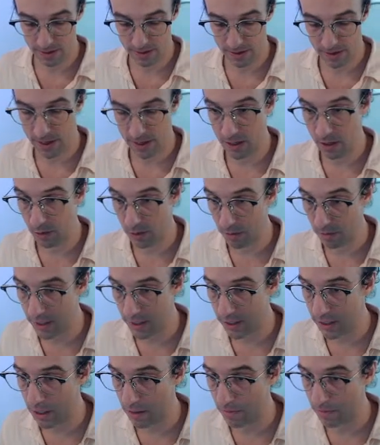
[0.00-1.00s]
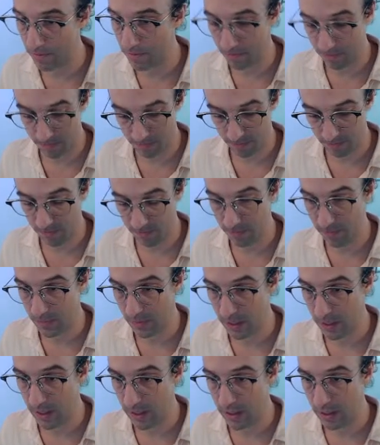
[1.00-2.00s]
and do some touch up.
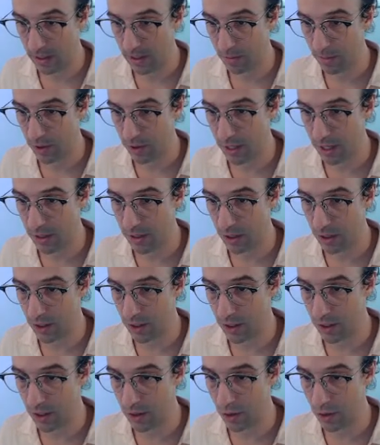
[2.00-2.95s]
Simple touch. And